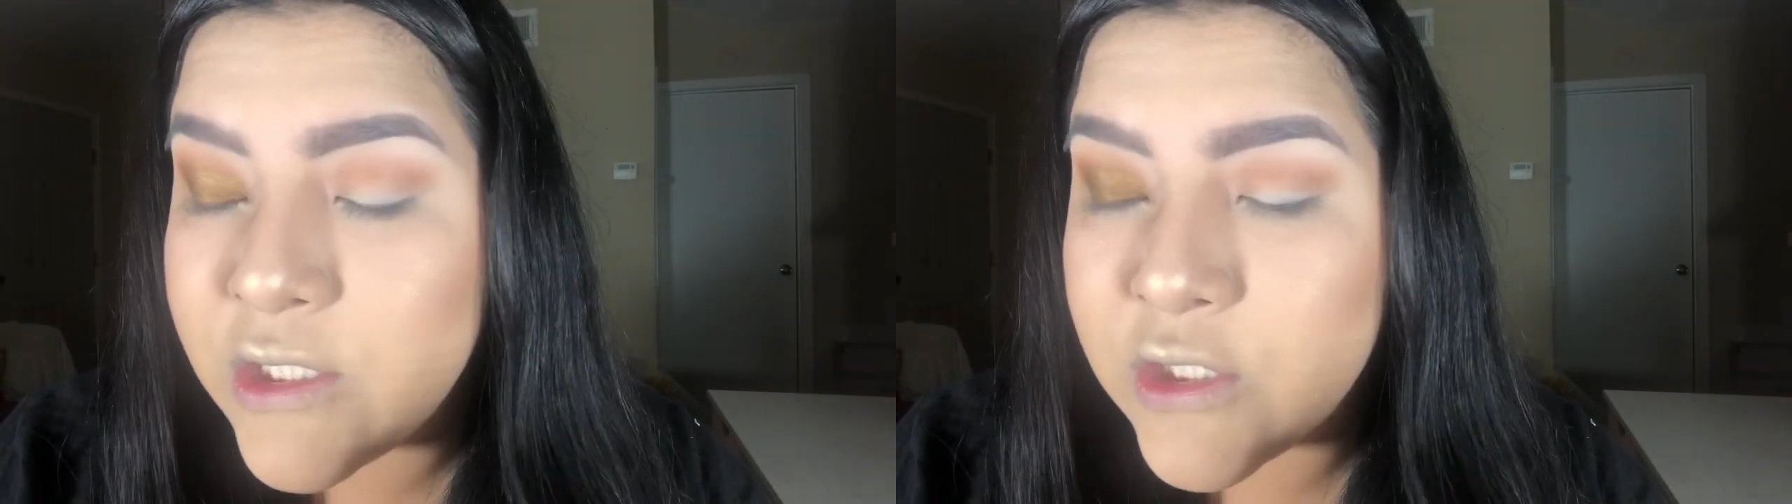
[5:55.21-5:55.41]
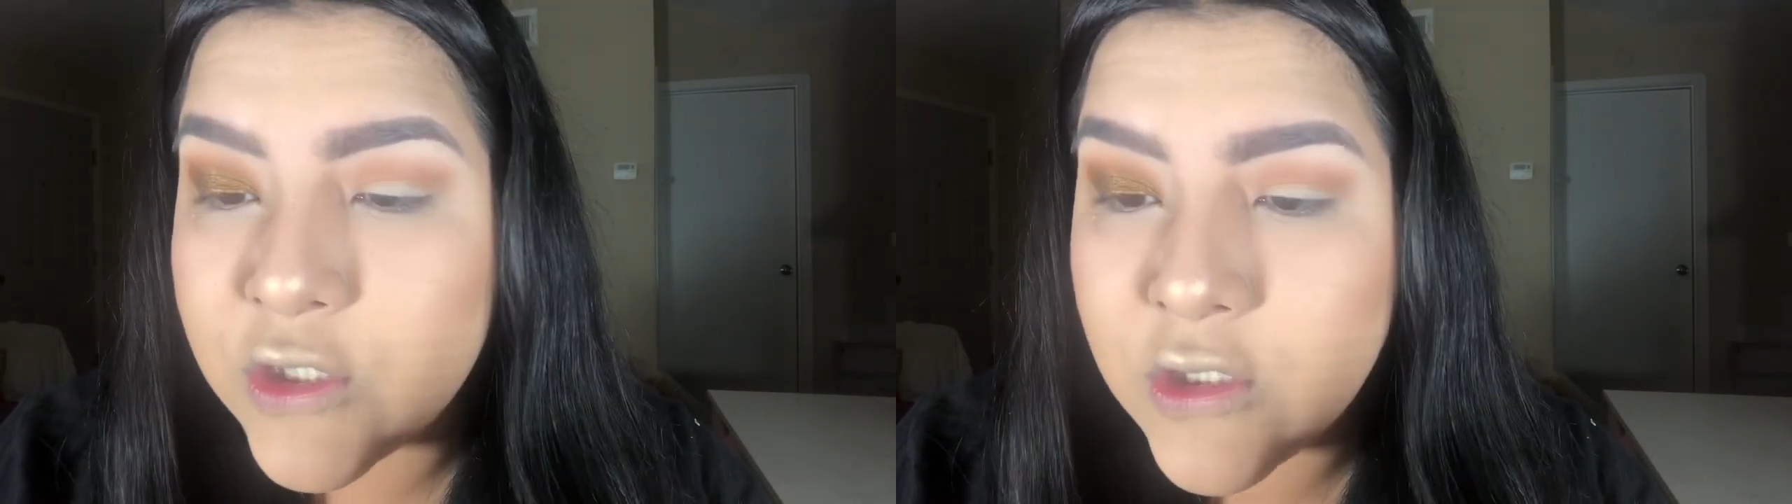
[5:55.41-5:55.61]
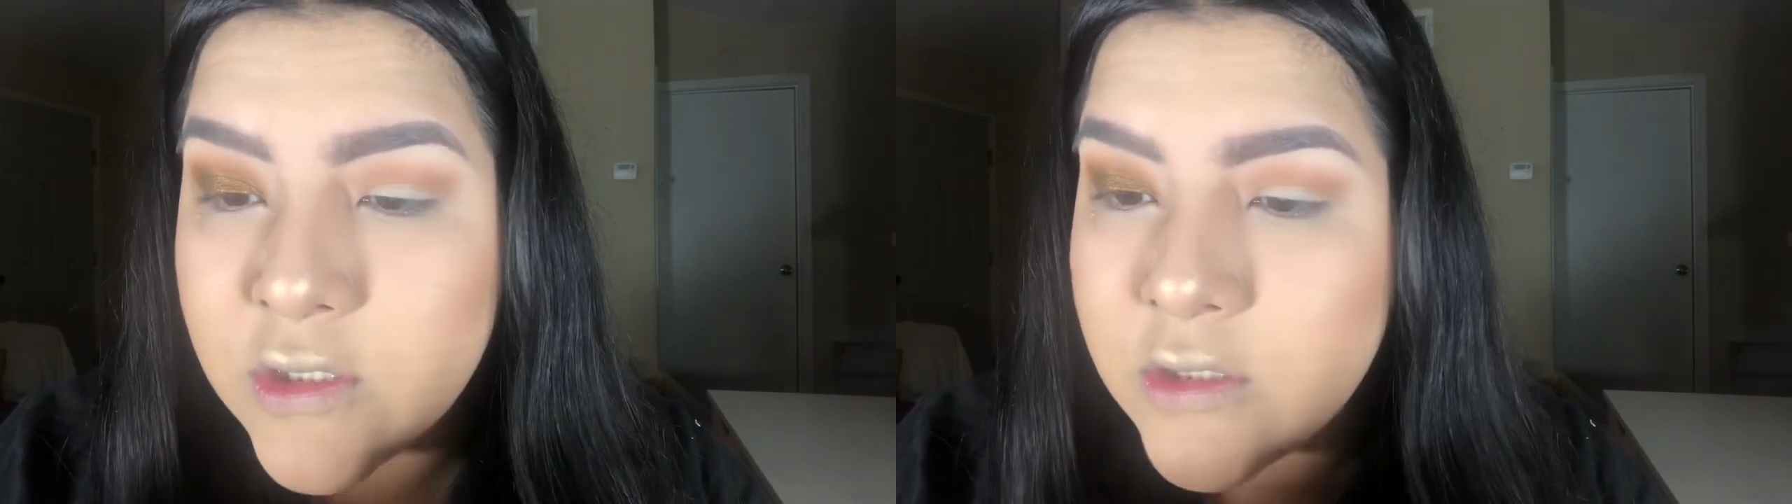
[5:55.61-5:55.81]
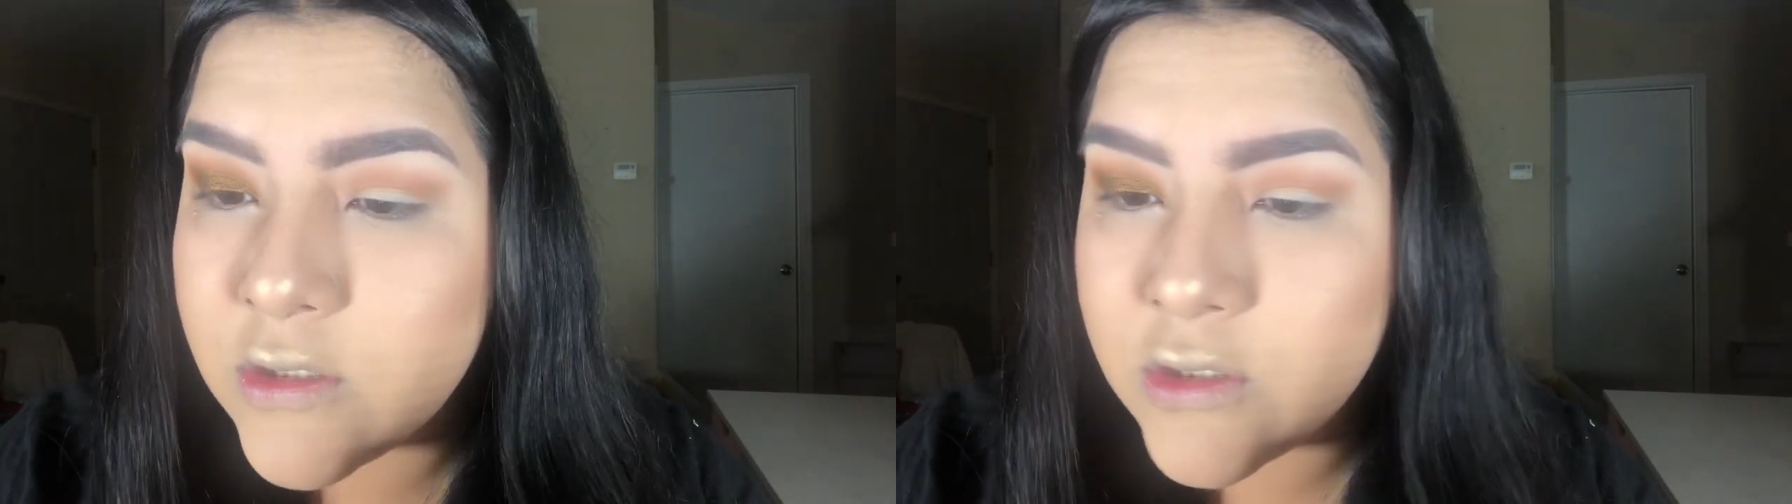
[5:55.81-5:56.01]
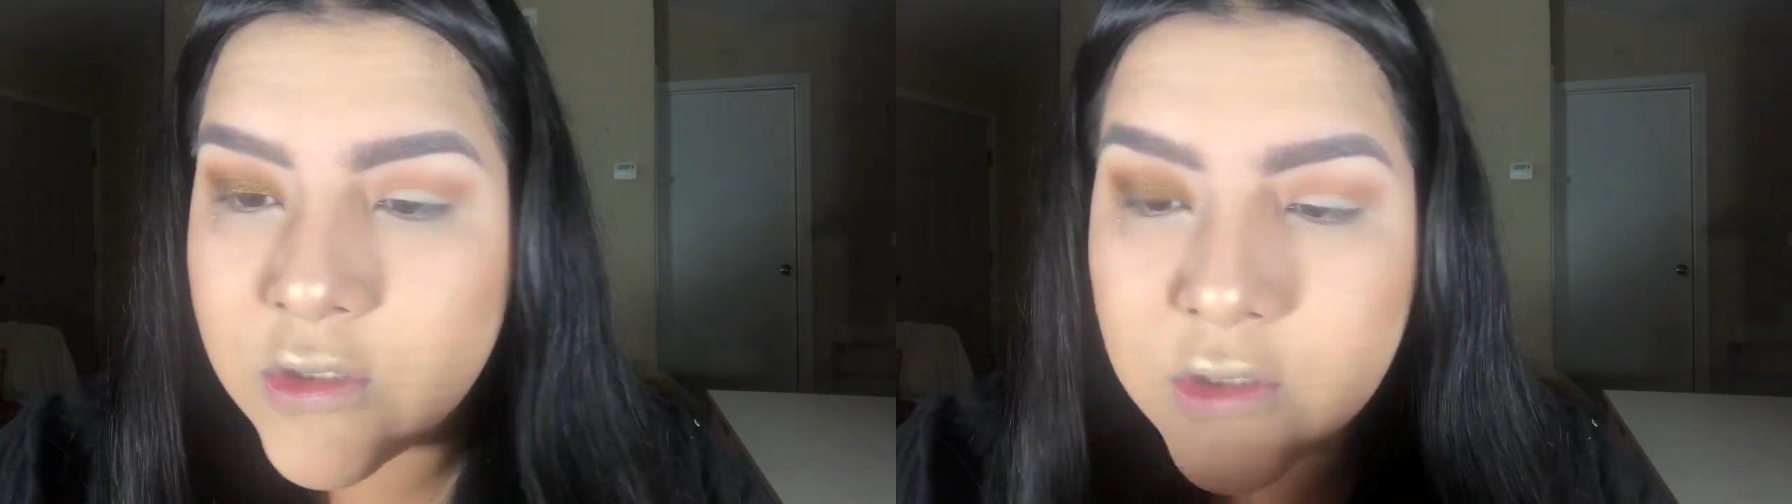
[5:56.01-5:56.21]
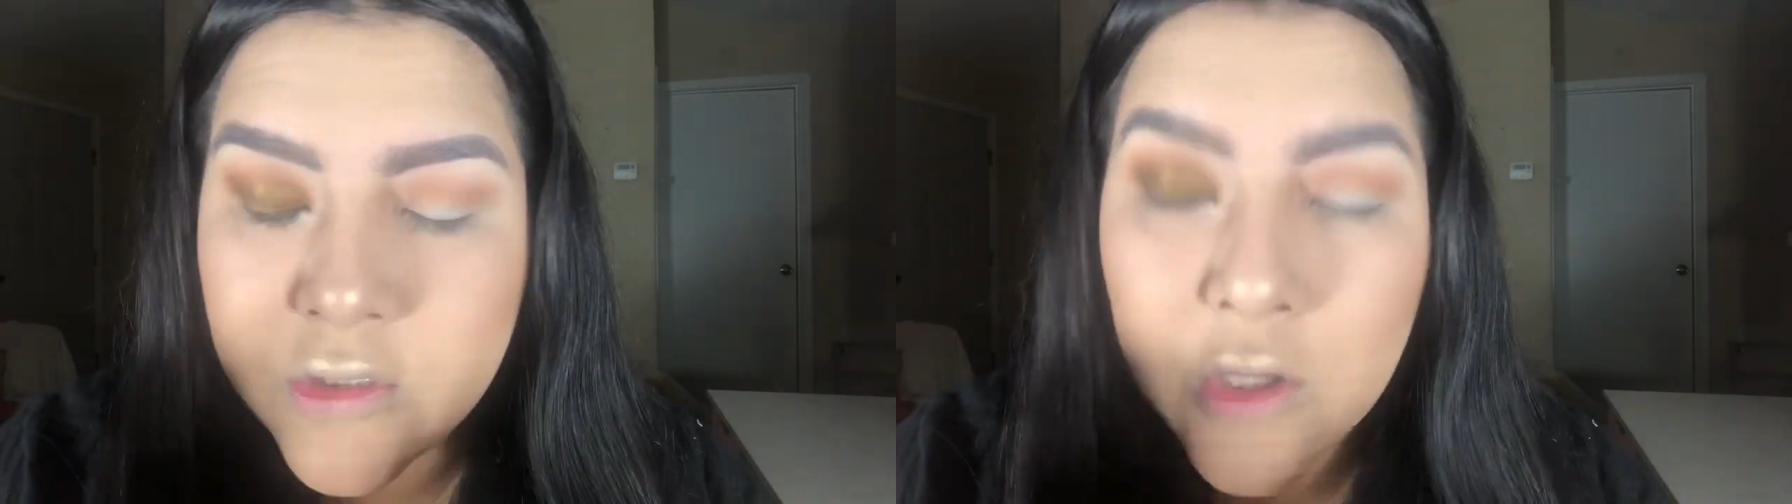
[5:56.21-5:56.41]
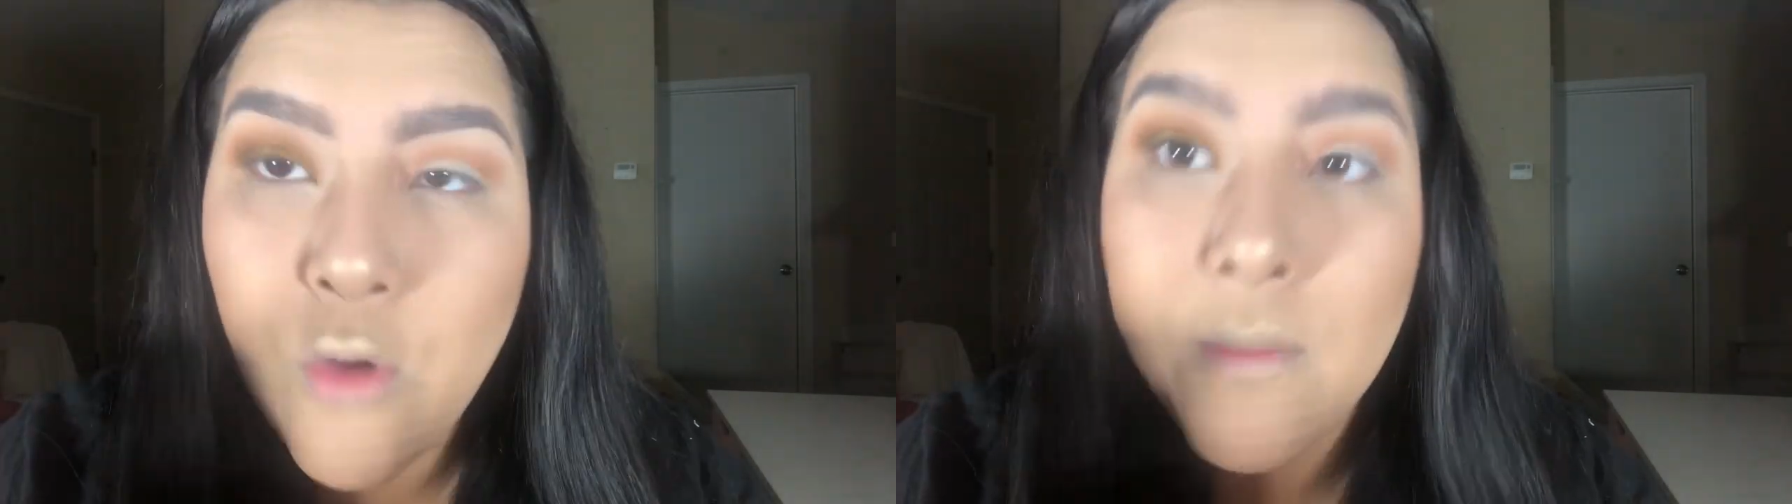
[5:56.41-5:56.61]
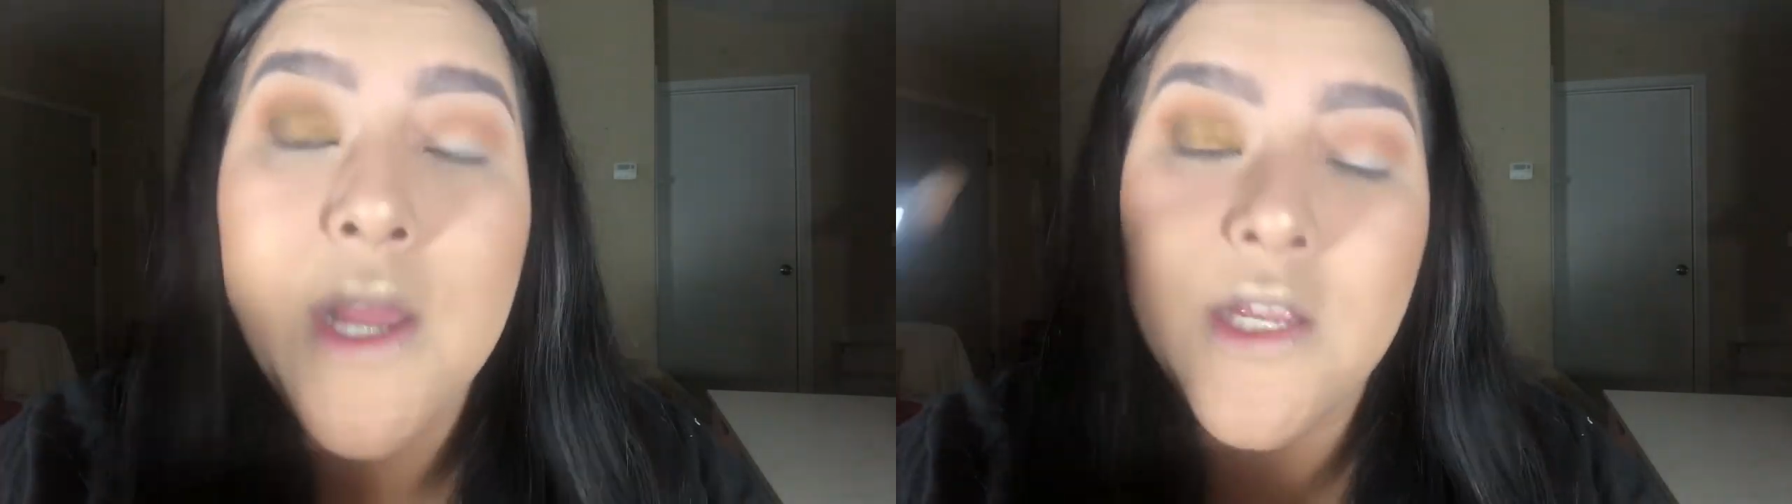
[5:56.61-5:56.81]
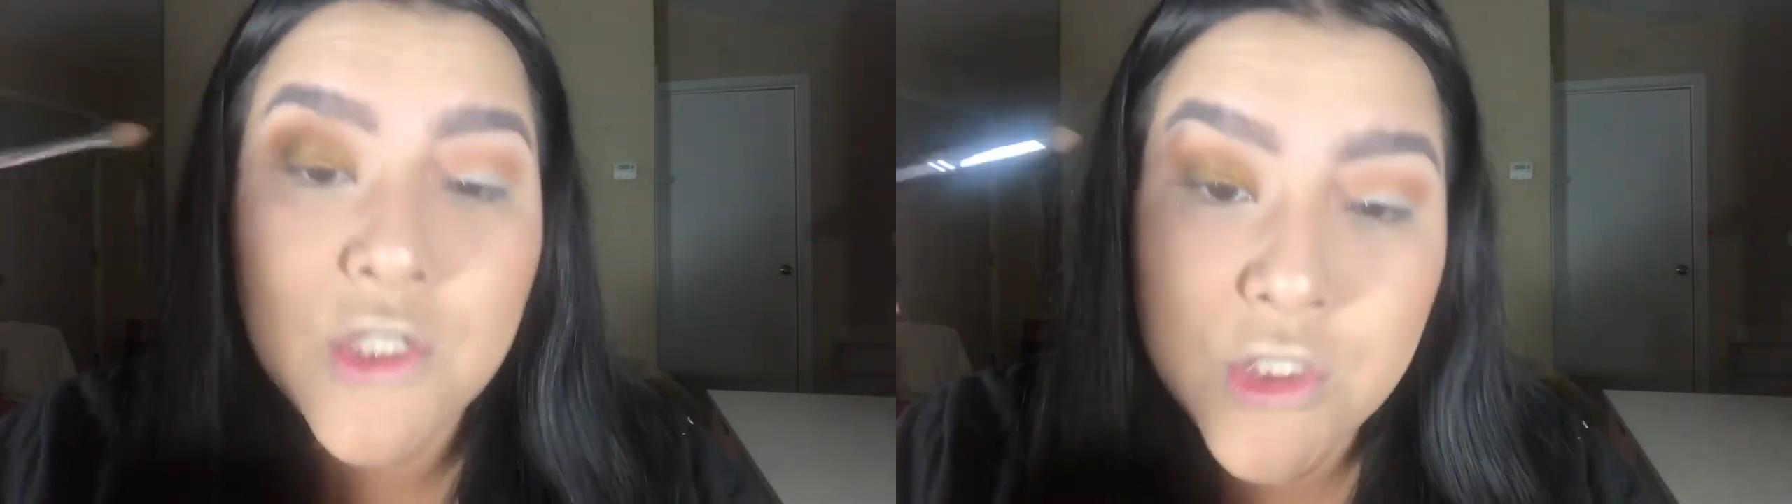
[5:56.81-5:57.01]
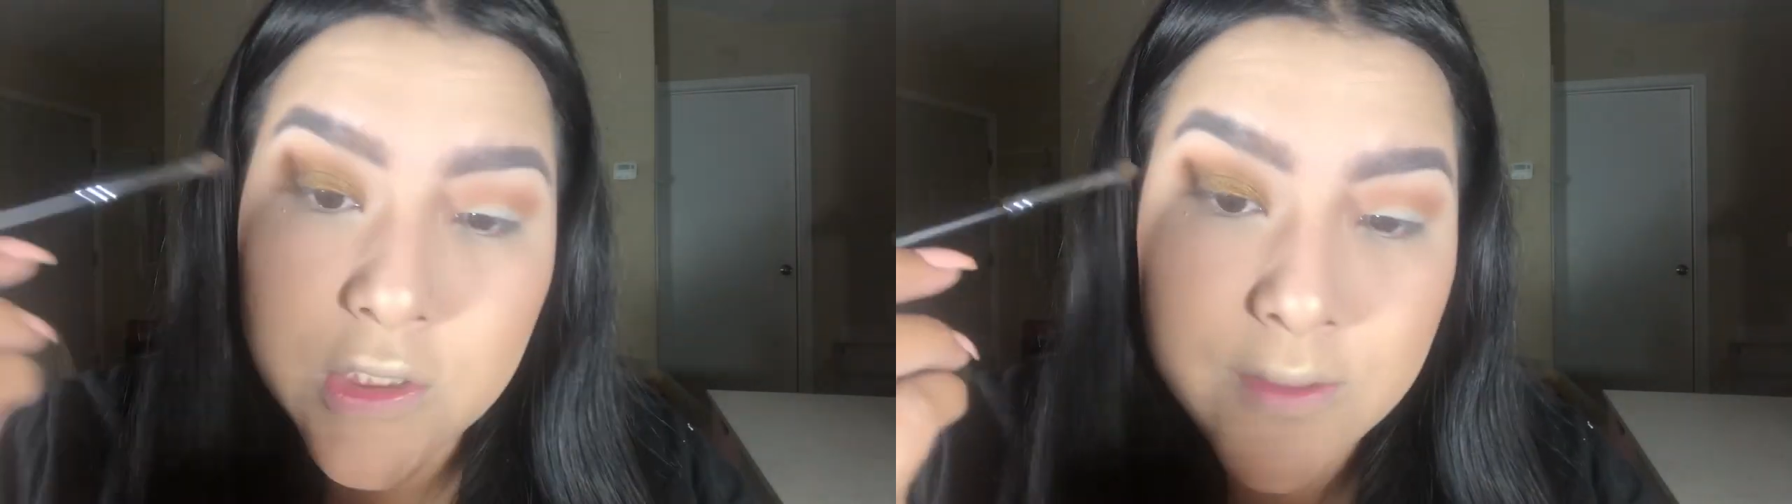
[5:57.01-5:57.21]
so
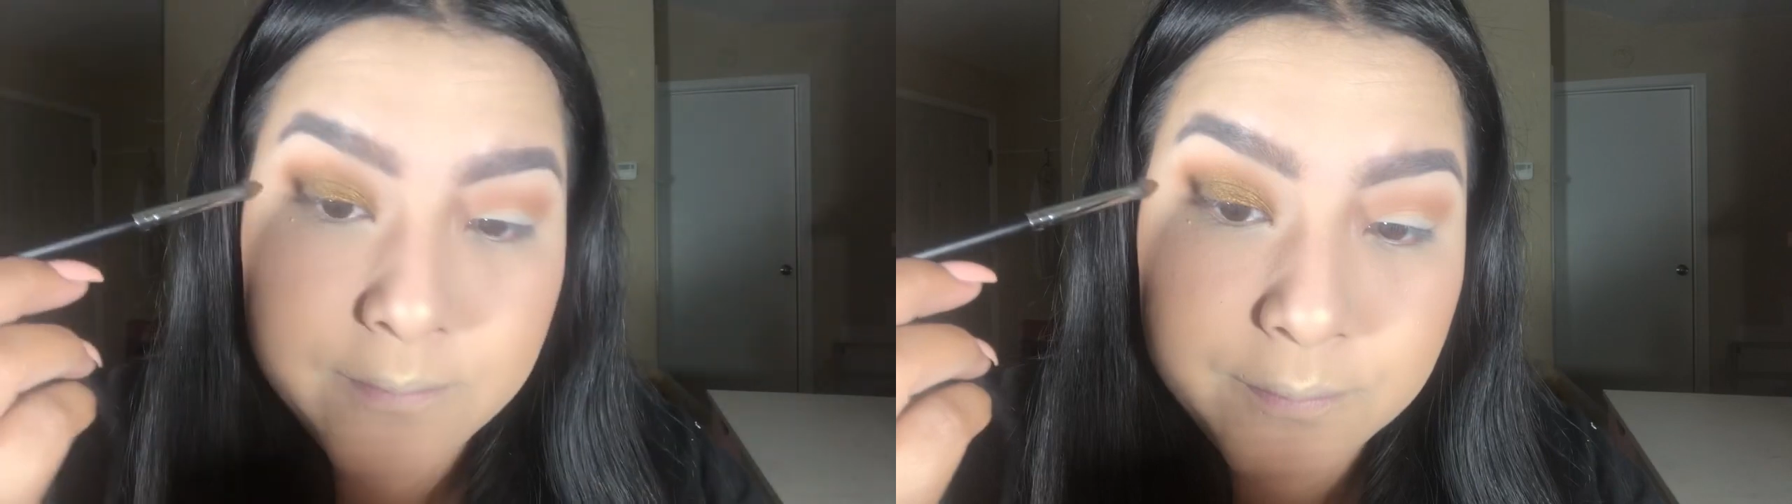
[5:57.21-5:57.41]
much